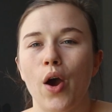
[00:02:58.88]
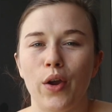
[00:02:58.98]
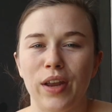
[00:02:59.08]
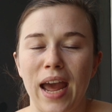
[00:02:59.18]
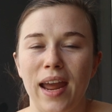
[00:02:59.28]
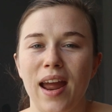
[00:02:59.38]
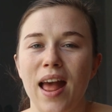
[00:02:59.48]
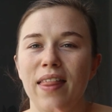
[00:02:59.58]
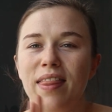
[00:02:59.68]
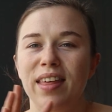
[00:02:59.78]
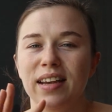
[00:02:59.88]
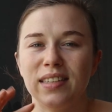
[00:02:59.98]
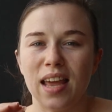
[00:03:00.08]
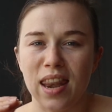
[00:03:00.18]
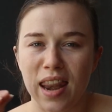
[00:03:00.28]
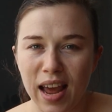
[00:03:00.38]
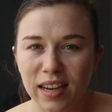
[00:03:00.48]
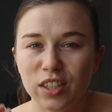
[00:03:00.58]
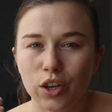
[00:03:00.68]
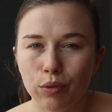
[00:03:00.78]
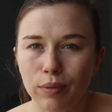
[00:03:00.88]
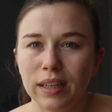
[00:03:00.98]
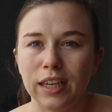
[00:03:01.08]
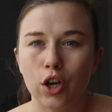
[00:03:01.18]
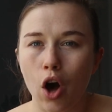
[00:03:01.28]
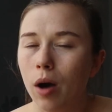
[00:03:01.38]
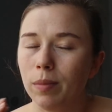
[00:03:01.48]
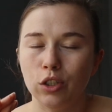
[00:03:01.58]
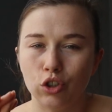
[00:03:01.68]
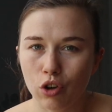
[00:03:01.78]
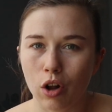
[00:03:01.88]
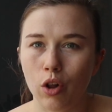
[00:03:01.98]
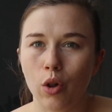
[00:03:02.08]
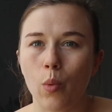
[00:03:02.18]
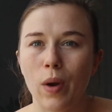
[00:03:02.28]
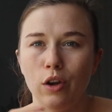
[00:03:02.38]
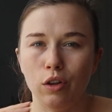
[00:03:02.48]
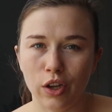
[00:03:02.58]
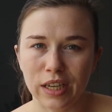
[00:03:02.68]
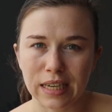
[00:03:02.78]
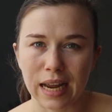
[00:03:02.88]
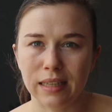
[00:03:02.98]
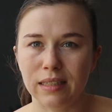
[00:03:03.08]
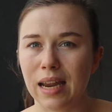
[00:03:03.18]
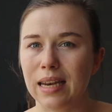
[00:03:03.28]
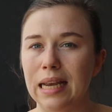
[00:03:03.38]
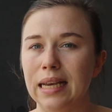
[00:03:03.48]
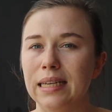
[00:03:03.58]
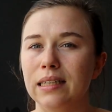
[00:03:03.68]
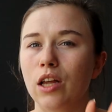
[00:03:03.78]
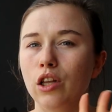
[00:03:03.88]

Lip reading: Okay, this next really common struggle when you're learning to handstand is